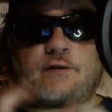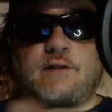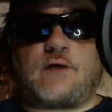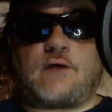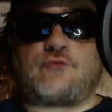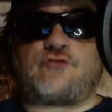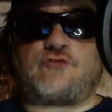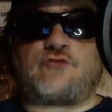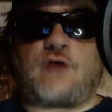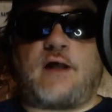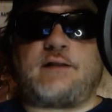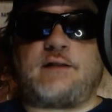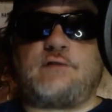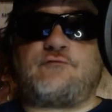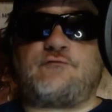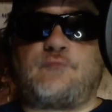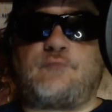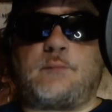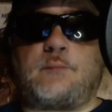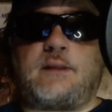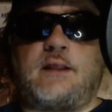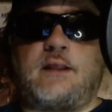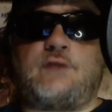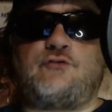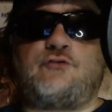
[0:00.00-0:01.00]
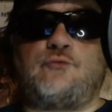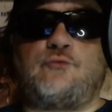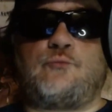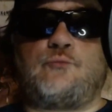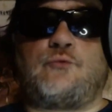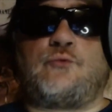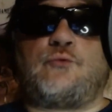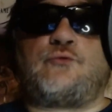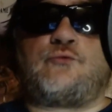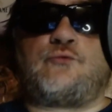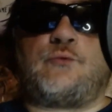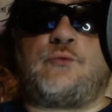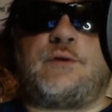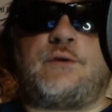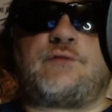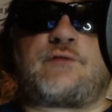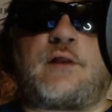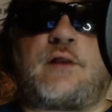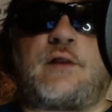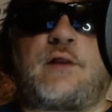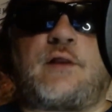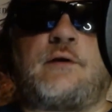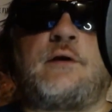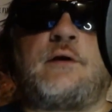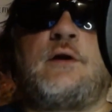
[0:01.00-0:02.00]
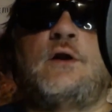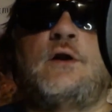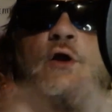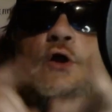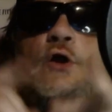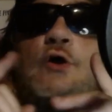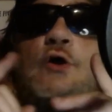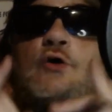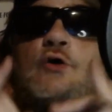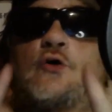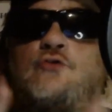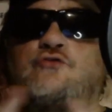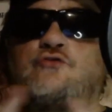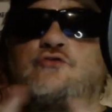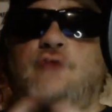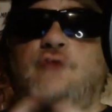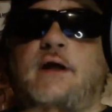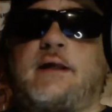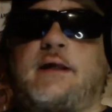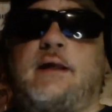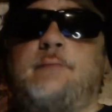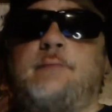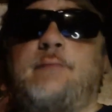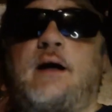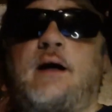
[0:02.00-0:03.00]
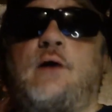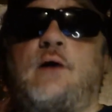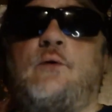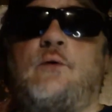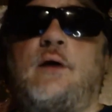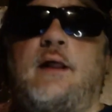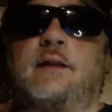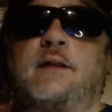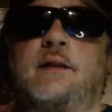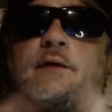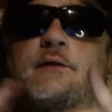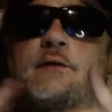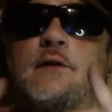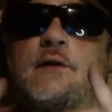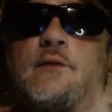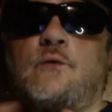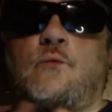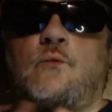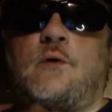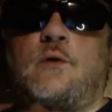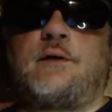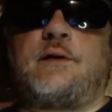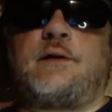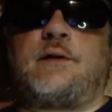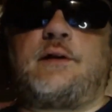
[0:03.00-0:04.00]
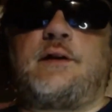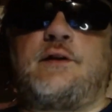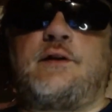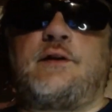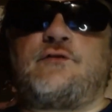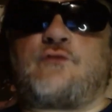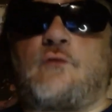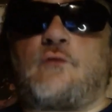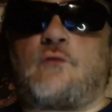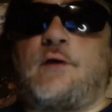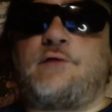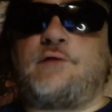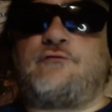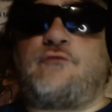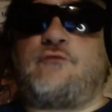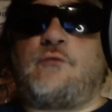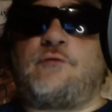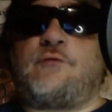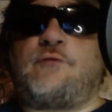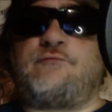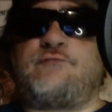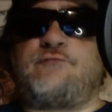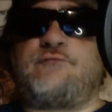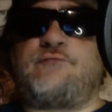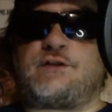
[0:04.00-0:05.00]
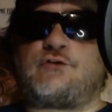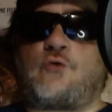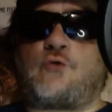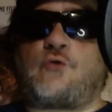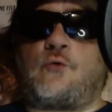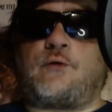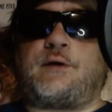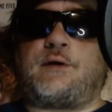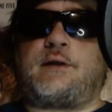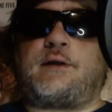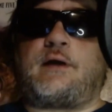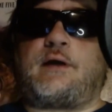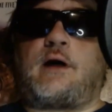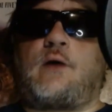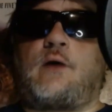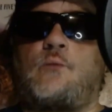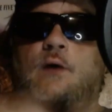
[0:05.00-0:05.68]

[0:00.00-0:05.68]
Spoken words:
out Johnny from Cajun Roots Reseller, go check him out. And another one is Life with Victoria. I